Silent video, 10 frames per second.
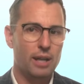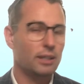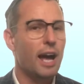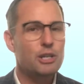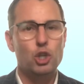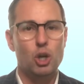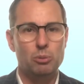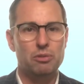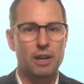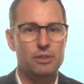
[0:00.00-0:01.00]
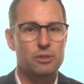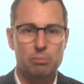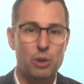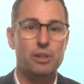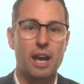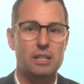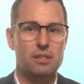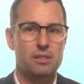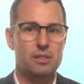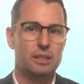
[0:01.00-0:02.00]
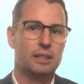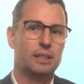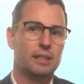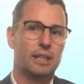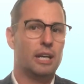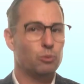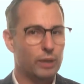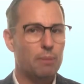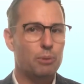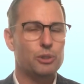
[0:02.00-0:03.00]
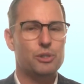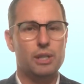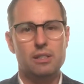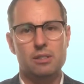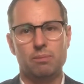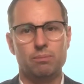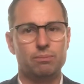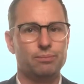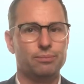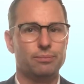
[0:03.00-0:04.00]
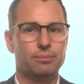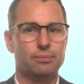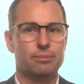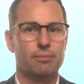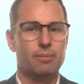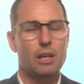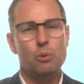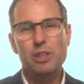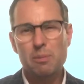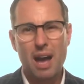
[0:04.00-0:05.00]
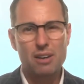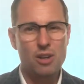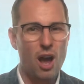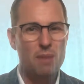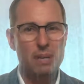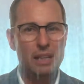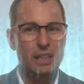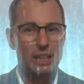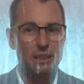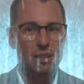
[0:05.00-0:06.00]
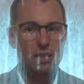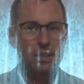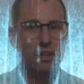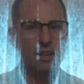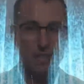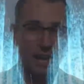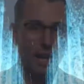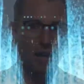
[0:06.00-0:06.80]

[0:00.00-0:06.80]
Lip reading: large global funds in both cases, and we get board seats. With about 9 million, a decade of